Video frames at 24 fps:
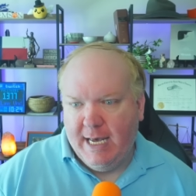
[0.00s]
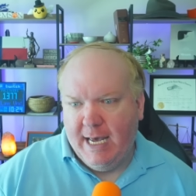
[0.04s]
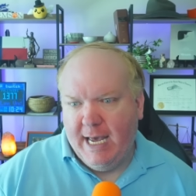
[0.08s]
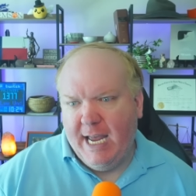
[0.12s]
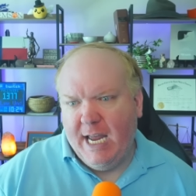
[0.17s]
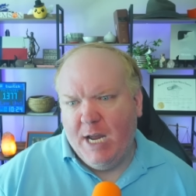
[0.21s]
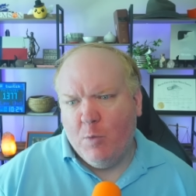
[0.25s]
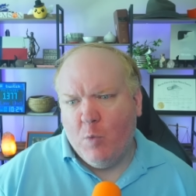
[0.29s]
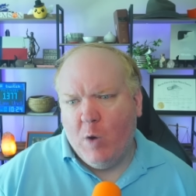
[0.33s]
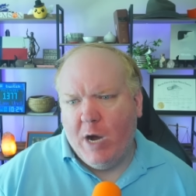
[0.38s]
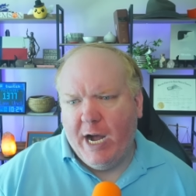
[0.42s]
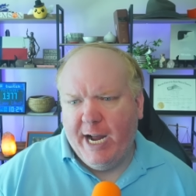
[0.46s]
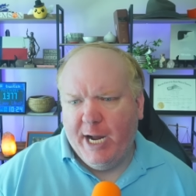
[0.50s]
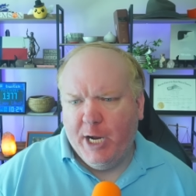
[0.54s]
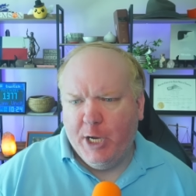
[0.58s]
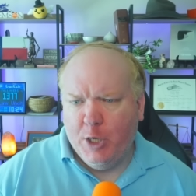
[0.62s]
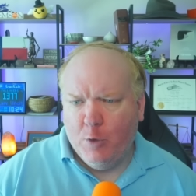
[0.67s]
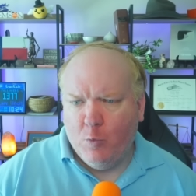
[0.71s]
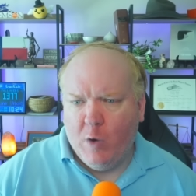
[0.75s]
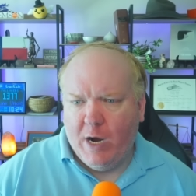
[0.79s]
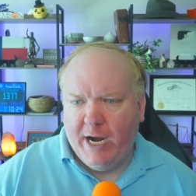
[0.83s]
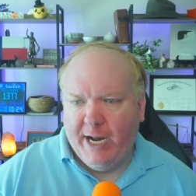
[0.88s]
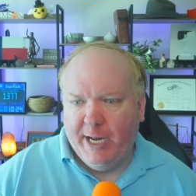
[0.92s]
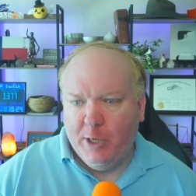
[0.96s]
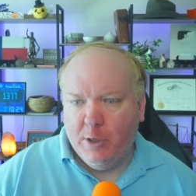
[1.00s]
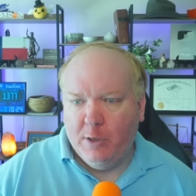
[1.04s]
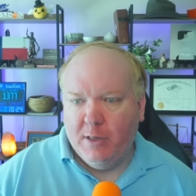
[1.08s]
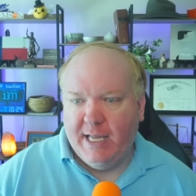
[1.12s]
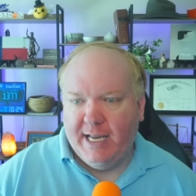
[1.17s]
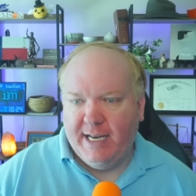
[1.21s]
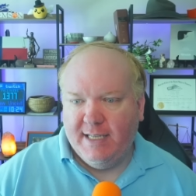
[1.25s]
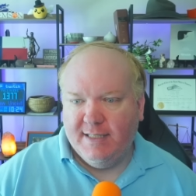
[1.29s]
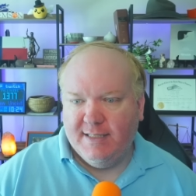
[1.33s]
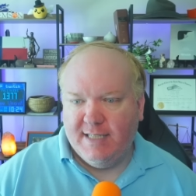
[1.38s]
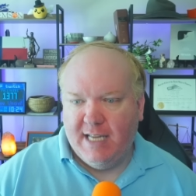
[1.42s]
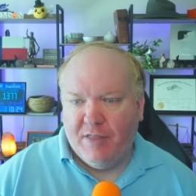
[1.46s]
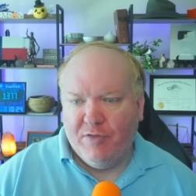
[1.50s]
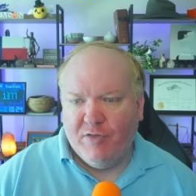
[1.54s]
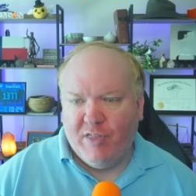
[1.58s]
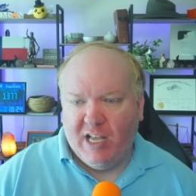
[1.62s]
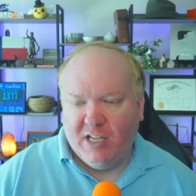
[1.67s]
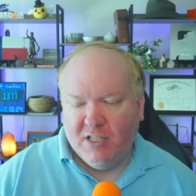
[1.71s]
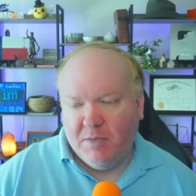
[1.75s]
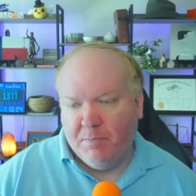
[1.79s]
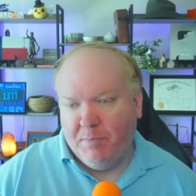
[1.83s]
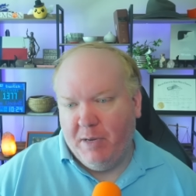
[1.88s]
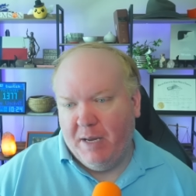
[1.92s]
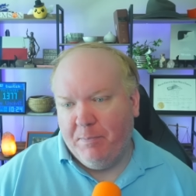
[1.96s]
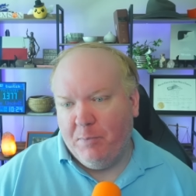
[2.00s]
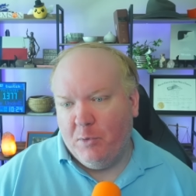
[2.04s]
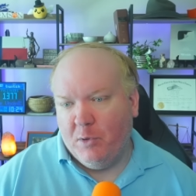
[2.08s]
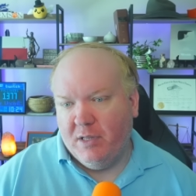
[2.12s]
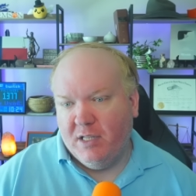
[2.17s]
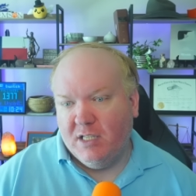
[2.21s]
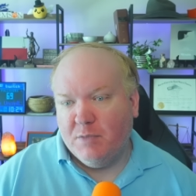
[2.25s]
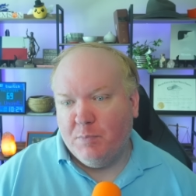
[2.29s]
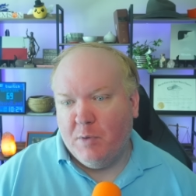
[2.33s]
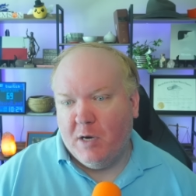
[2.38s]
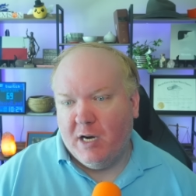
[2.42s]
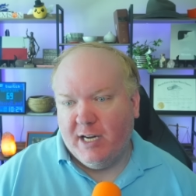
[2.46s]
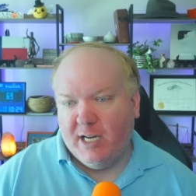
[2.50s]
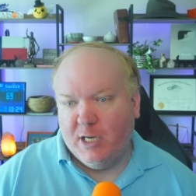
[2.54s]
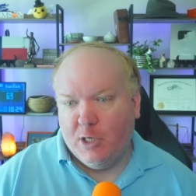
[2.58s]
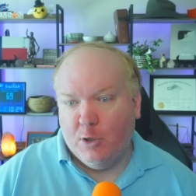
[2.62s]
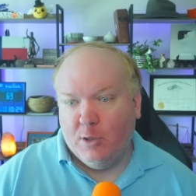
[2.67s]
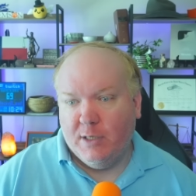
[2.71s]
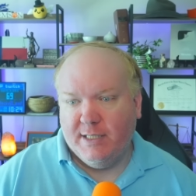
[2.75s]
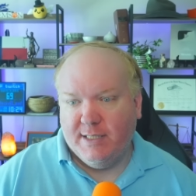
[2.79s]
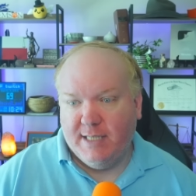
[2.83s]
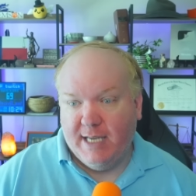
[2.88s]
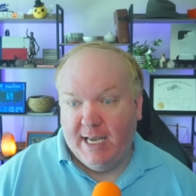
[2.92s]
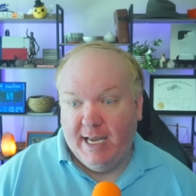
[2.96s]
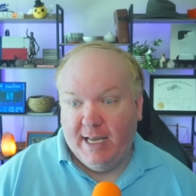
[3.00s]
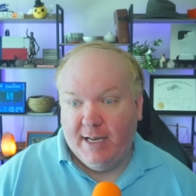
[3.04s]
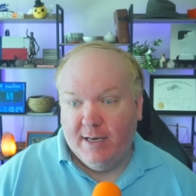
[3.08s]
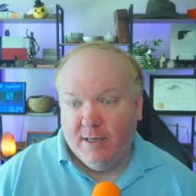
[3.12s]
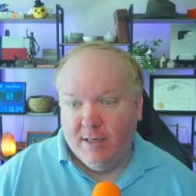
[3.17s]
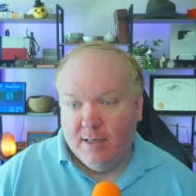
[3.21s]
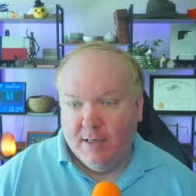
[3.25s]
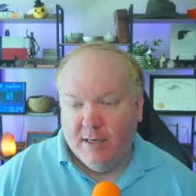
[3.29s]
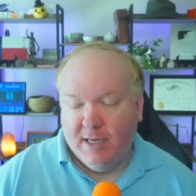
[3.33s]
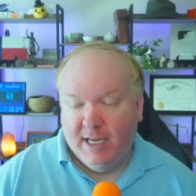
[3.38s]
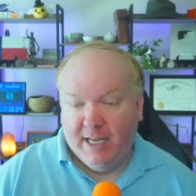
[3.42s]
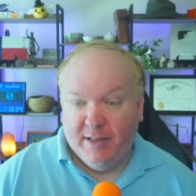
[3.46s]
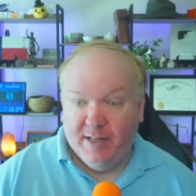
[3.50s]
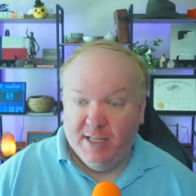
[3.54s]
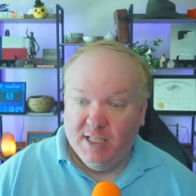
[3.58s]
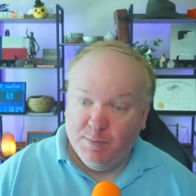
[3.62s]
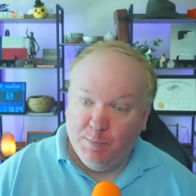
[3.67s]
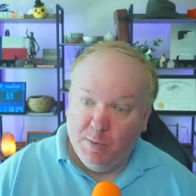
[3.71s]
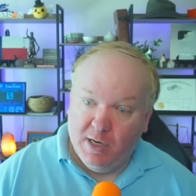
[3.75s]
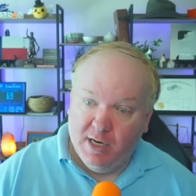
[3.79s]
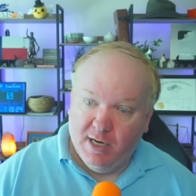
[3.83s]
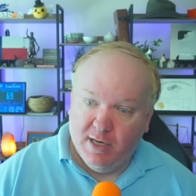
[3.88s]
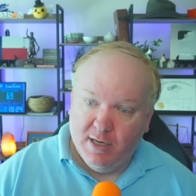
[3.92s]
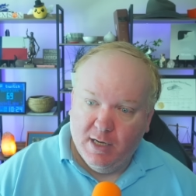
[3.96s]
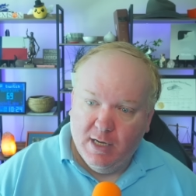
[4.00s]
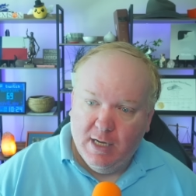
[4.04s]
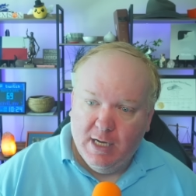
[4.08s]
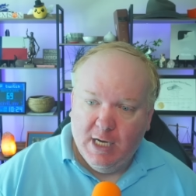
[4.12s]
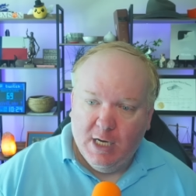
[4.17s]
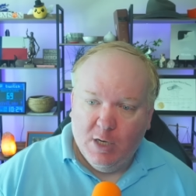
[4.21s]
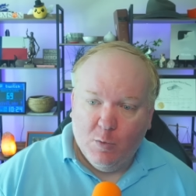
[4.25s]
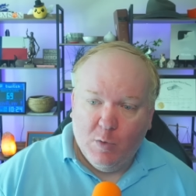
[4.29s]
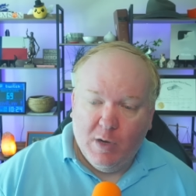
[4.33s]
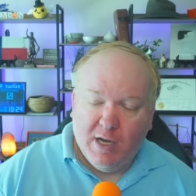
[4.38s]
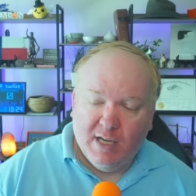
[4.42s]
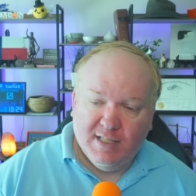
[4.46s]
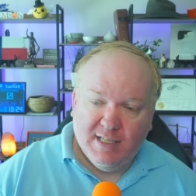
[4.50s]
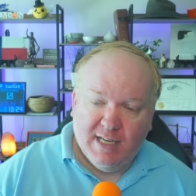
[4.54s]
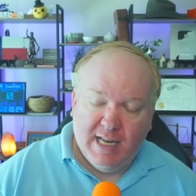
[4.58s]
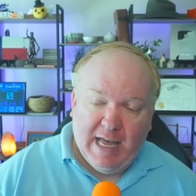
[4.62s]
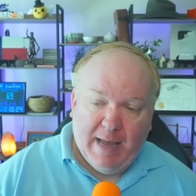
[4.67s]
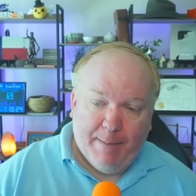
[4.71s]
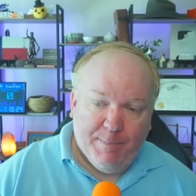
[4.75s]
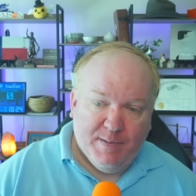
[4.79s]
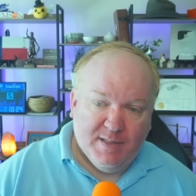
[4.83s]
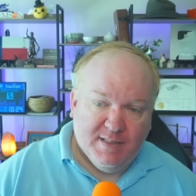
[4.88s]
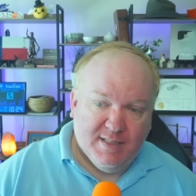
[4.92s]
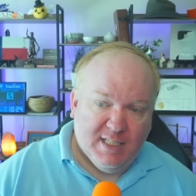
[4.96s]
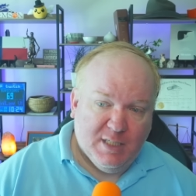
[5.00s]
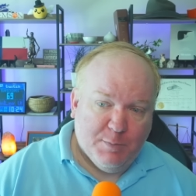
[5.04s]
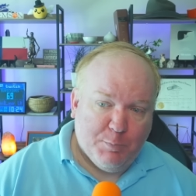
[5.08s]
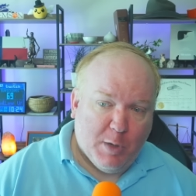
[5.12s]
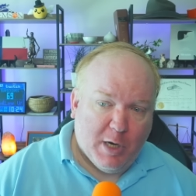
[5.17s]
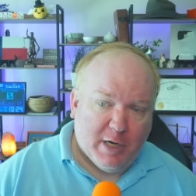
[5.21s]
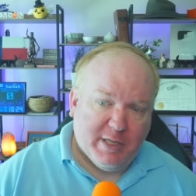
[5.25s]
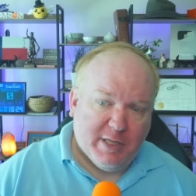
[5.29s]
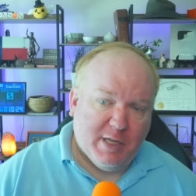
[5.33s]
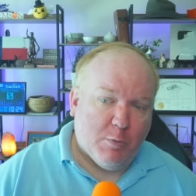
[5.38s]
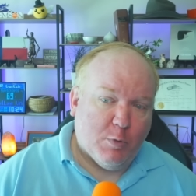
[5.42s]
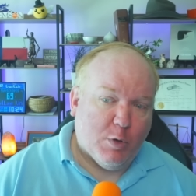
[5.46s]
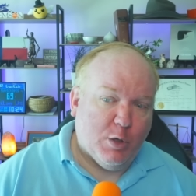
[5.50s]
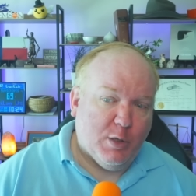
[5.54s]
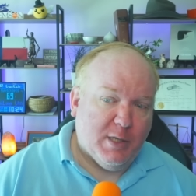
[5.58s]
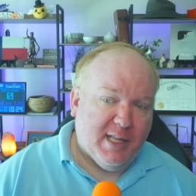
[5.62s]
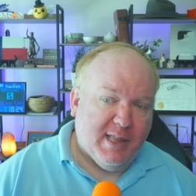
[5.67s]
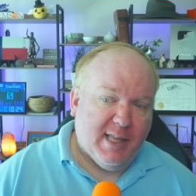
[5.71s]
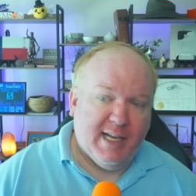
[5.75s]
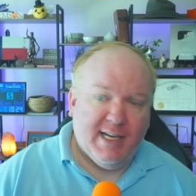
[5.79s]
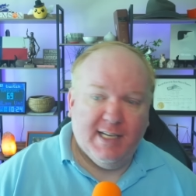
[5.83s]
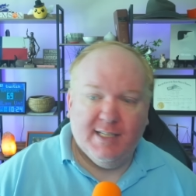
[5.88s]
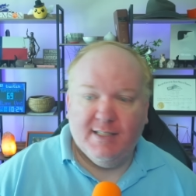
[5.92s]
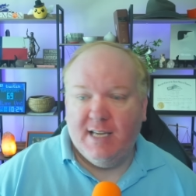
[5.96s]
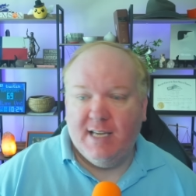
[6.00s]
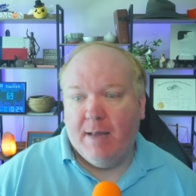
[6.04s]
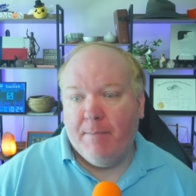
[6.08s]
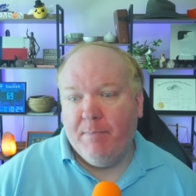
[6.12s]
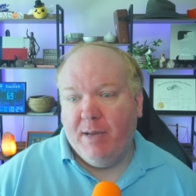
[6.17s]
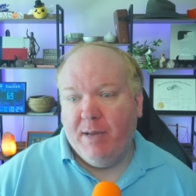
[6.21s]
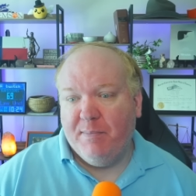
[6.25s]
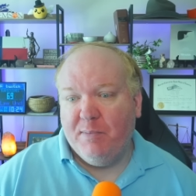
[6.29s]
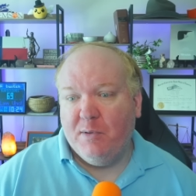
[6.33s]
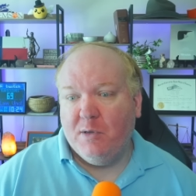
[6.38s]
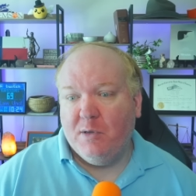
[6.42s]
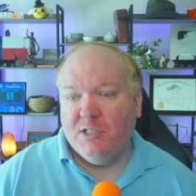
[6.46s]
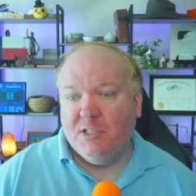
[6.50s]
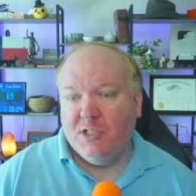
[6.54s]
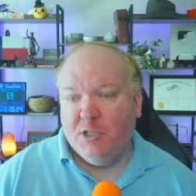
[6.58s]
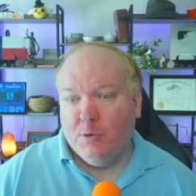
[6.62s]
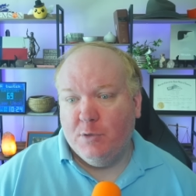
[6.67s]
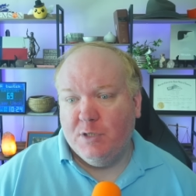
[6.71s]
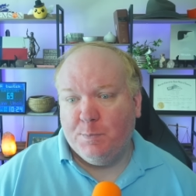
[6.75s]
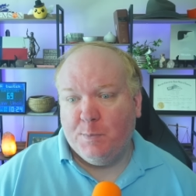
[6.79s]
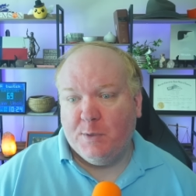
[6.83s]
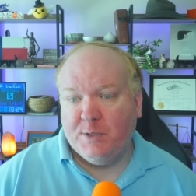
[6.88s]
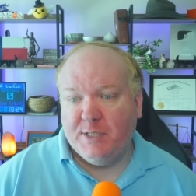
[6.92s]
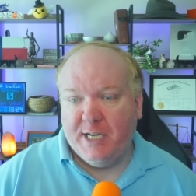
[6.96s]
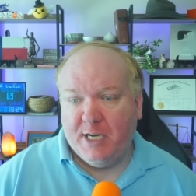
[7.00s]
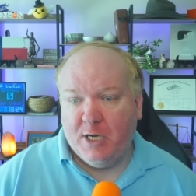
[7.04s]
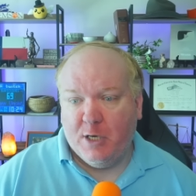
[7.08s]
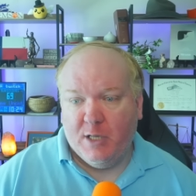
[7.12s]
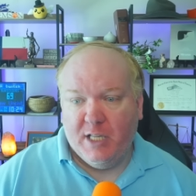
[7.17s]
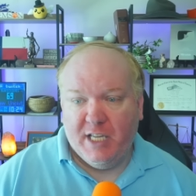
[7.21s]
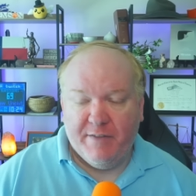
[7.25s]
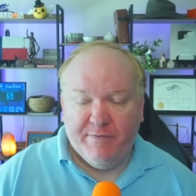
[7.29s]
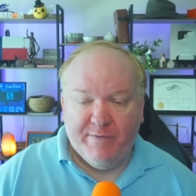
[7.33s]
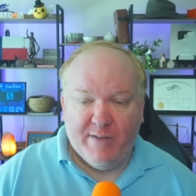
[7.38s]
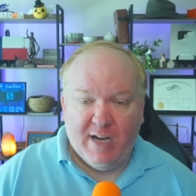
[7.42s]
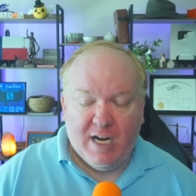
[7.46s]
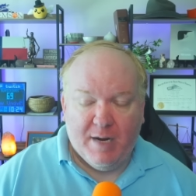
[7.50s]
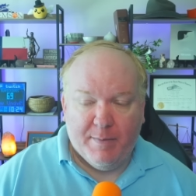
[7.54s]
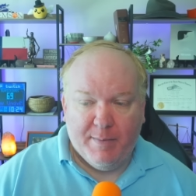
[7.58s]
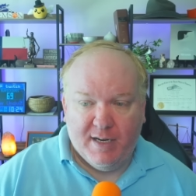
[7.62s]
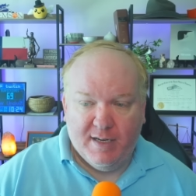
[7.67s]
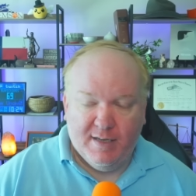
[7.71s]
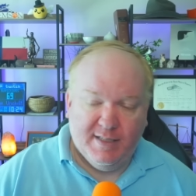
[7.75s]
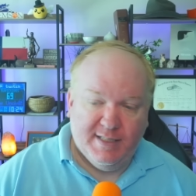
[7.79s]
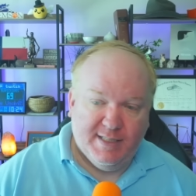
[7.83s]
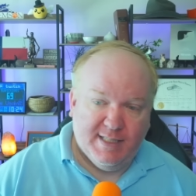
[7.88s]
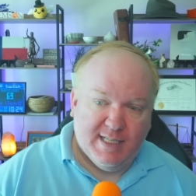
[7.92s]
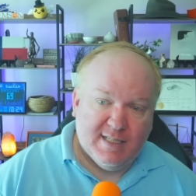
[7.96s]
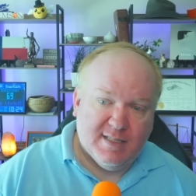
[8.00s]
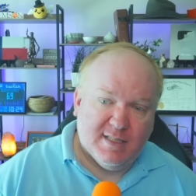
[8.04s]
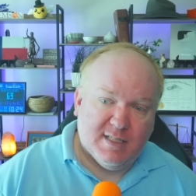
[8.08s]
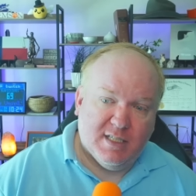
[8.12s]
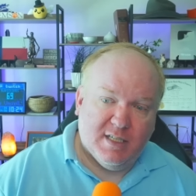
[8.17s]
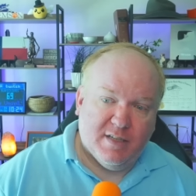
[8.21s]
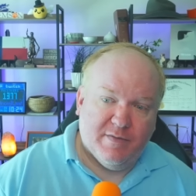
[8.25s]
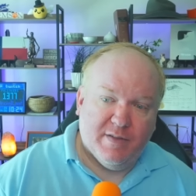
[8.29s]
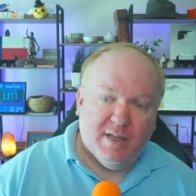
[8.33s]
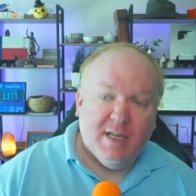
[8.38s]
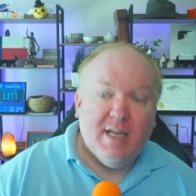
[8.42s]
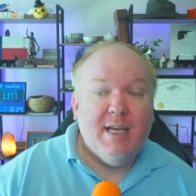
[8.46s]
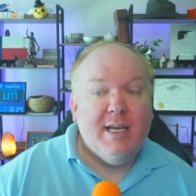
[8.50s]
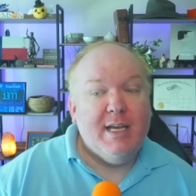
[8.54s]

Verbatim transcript: Hey, why are you why are you letting 10,000 people in this park and only 10? in this park. Well, as it happens, this park that we're only letting 10 people into is particularly environmentally sensitive.